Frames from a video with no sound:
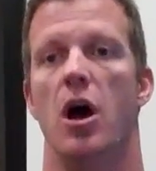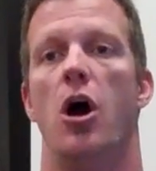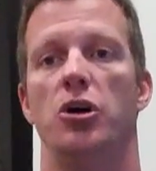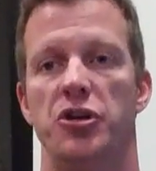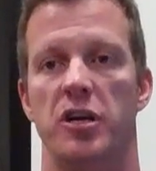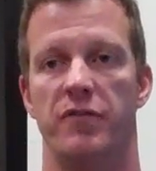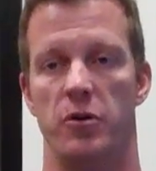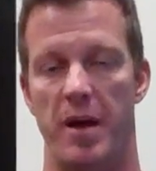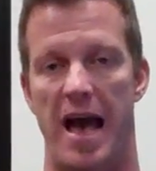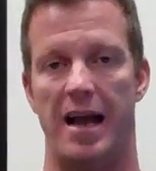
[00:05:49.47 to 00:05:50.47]
arching of
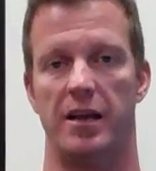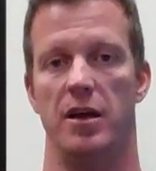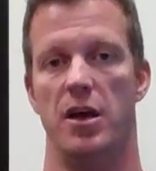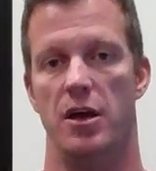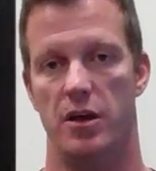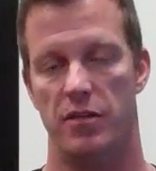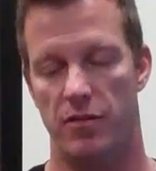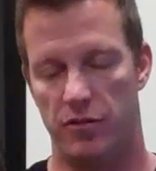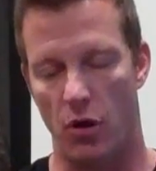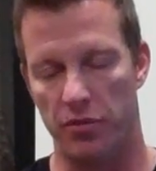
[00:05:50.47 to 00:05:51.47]
your back.
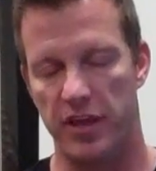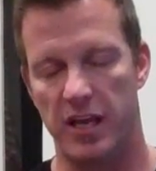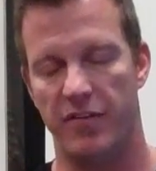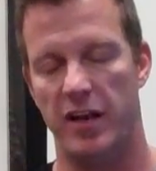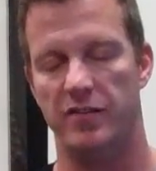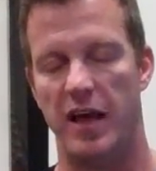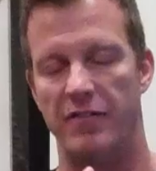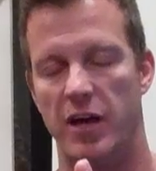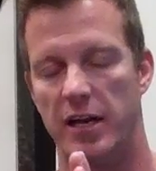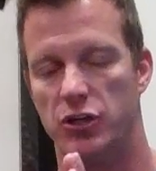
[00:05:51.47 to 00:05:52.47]
Don't think of it as
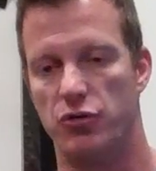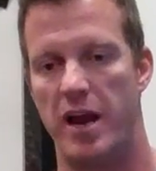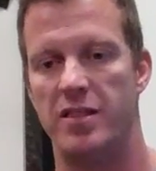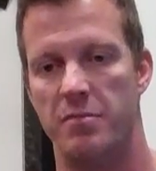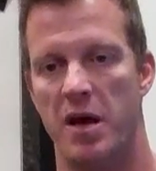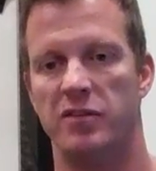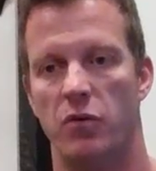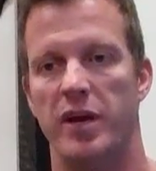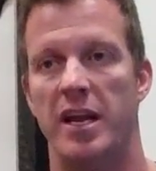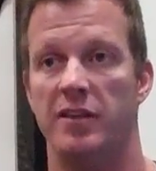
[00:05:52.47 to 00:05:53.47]
I've got to train the
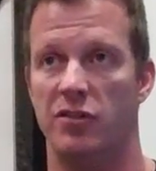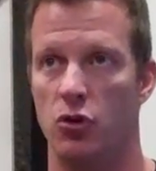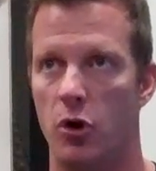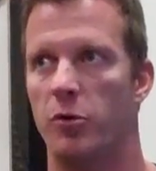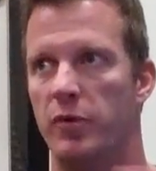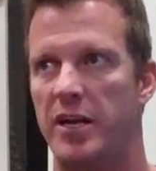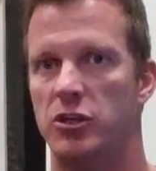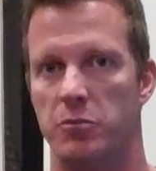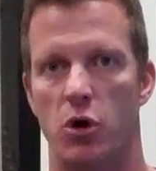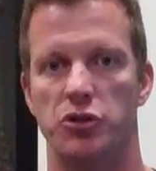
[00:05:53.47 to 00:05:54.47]
muscle in its normal
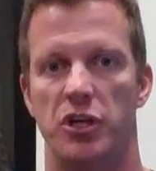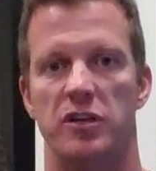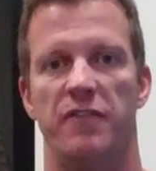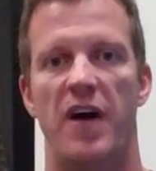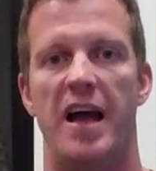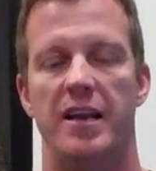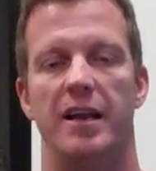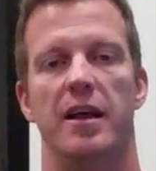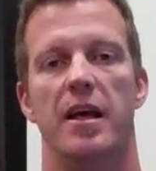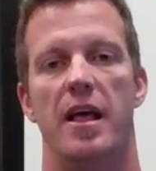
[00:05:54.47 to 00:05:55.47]
range of motion to find it.